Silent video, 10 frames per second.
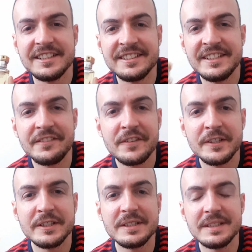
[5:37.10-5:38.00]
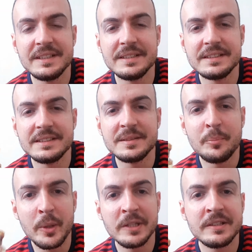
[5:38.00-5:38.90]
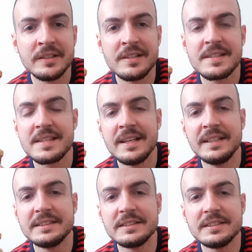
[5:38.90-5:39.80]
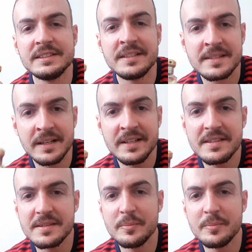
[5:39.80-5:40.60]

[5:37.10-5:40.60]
different bottles and designs,